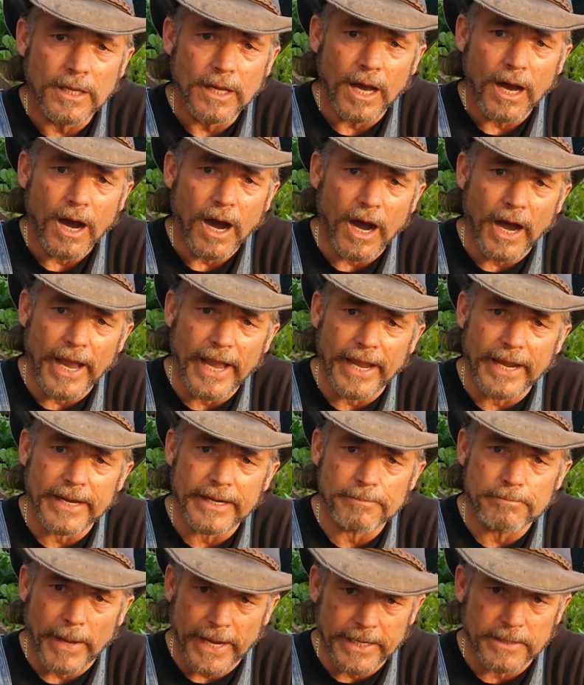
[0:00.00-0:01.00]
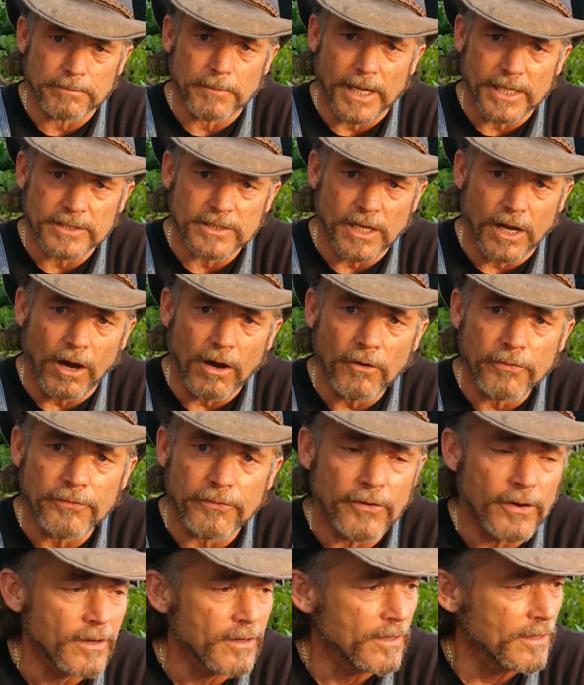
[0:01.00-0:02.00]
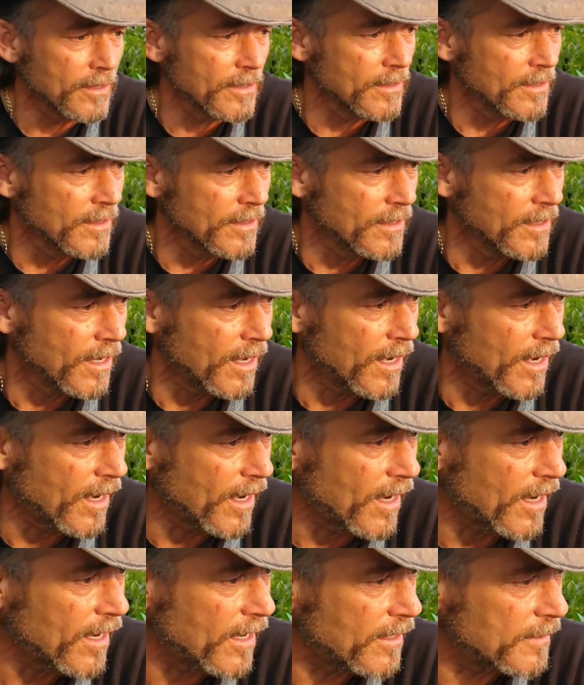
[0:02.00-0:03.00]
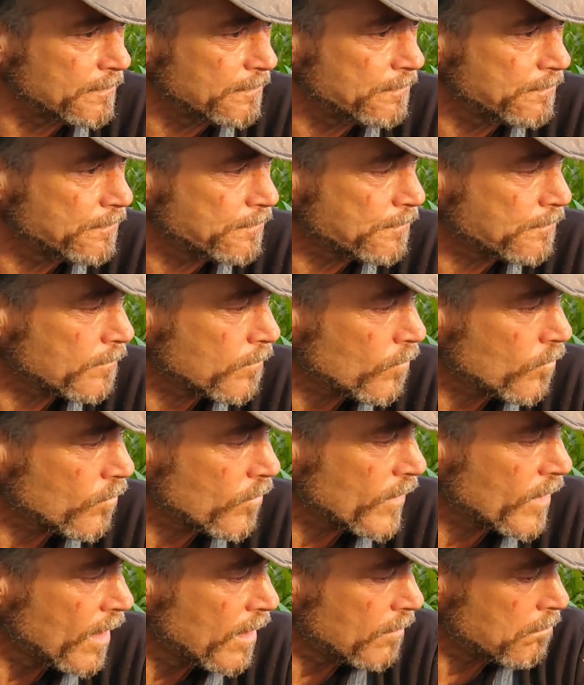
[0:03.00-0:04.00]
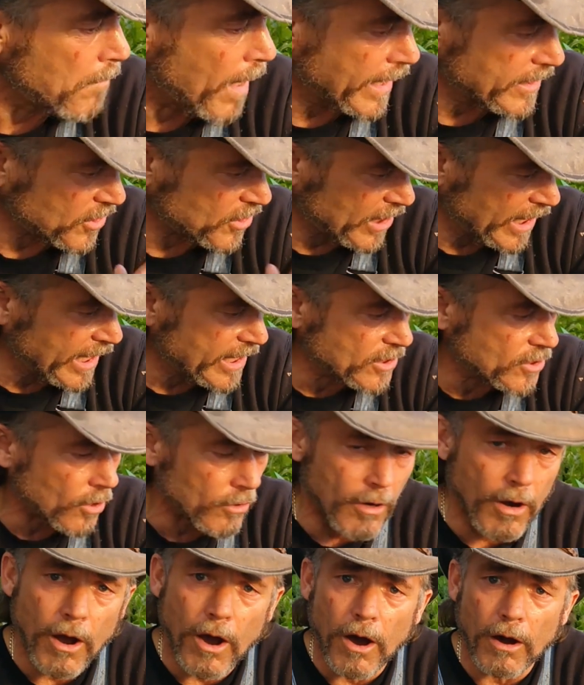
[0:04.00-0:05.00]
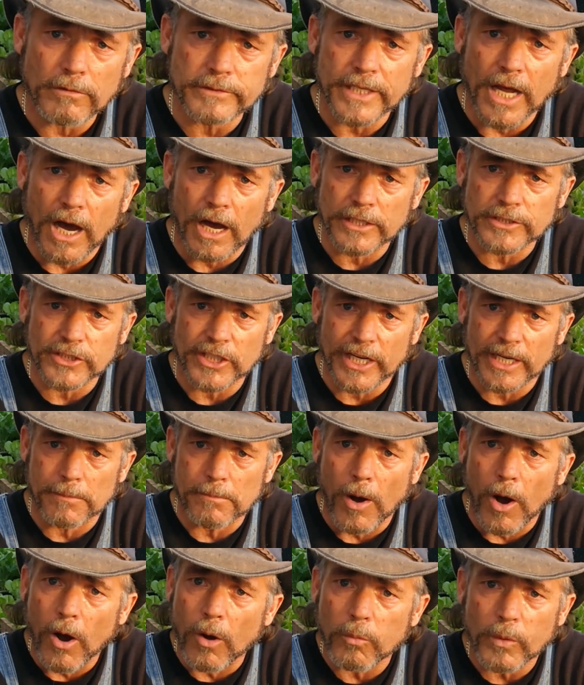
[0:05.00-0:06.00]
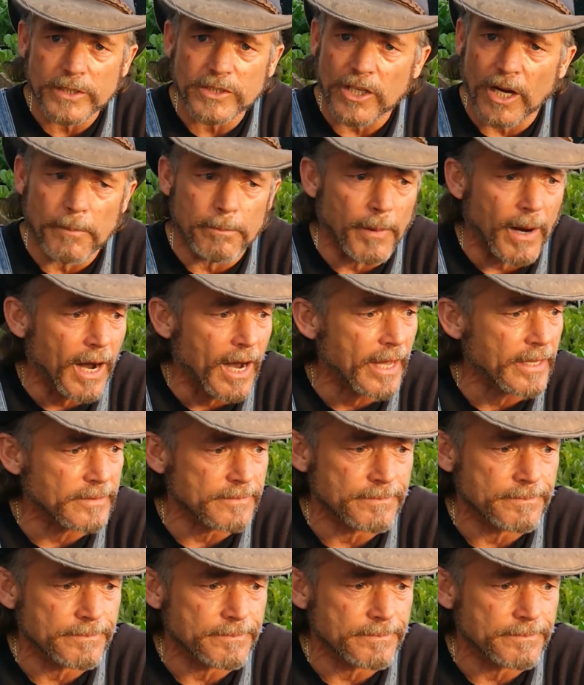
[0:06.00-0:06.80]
I made myself. My seeds are all non-GMO, which I bought